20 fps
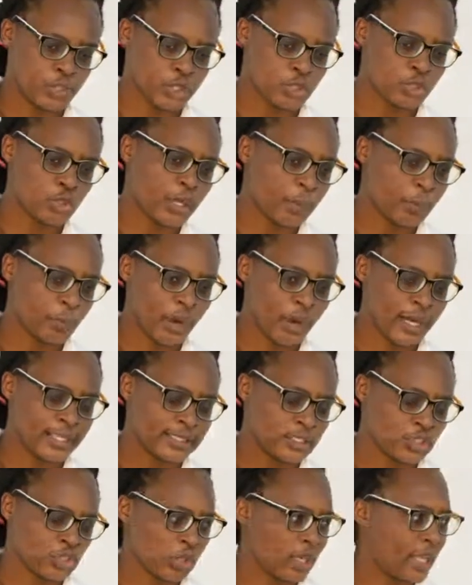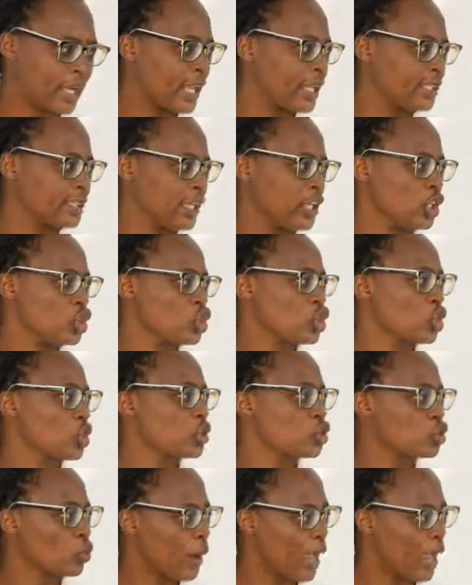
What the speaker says: student practice organizations,